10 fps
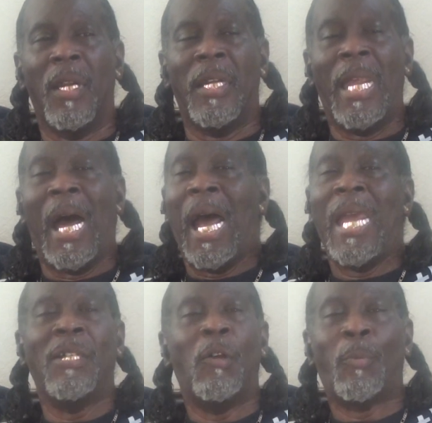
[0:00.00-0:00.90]
Now,
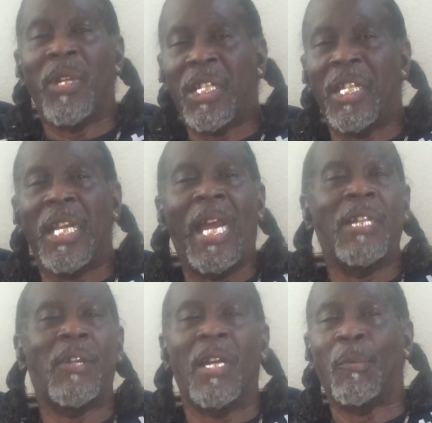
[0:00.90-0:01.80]
I ain't no preacher, and I
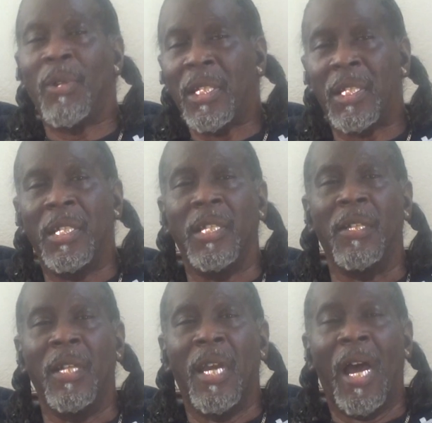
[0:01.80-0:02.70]
ain't trying to preach to you.
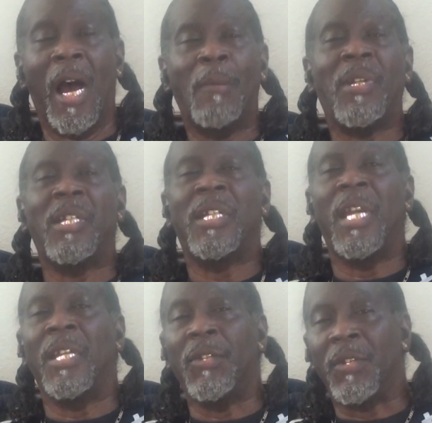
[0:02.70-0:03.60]
I'm just
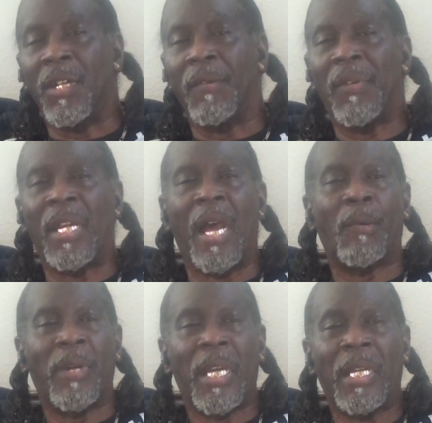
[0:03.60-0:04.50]
telling you stuff that I
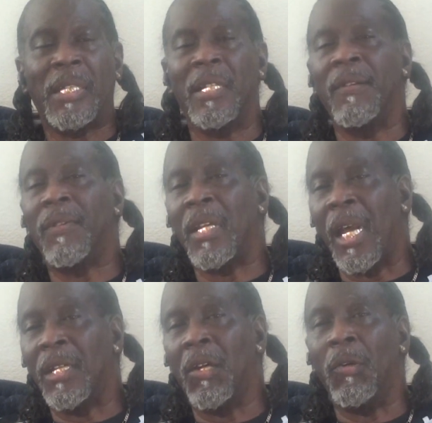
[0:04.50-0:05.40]
read and stuff that
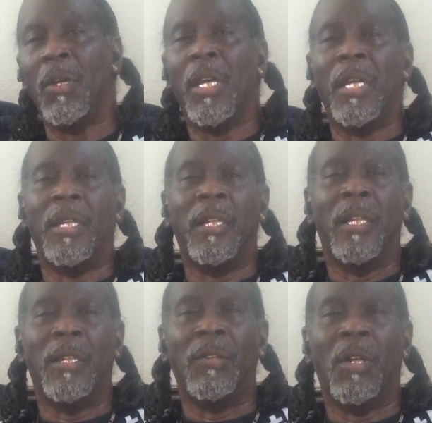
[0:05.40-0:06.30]
I know.
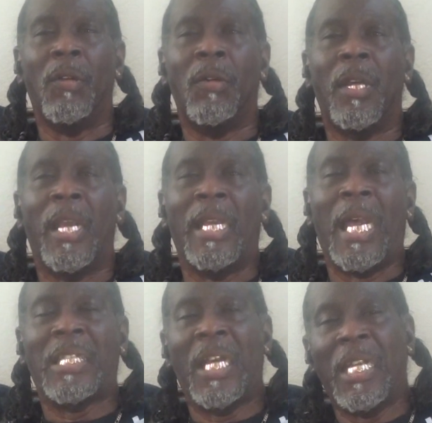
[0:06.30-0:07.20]
And
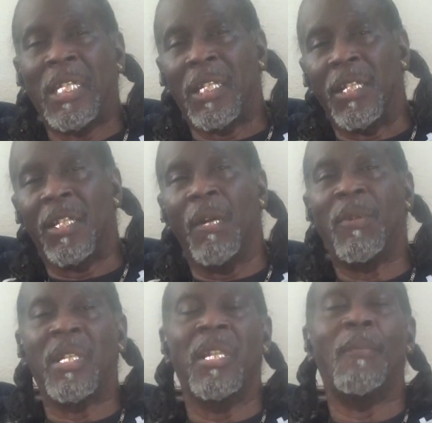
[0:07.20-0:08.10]
I changes the
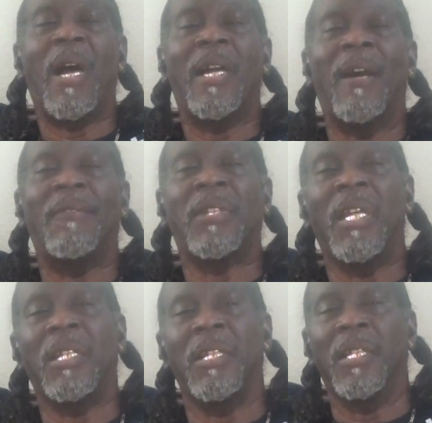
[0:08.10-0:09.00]
subject in my
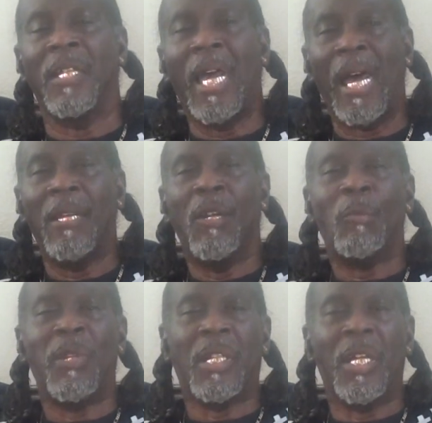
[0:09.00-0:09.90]
conversations a lot
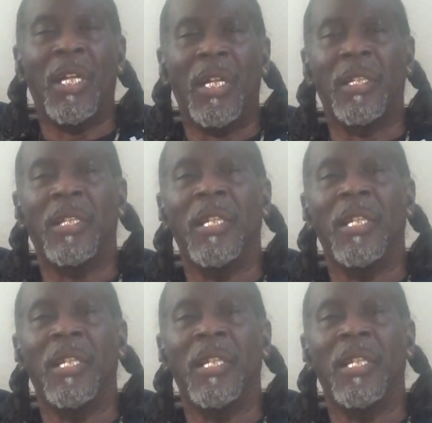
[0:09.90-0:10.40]
because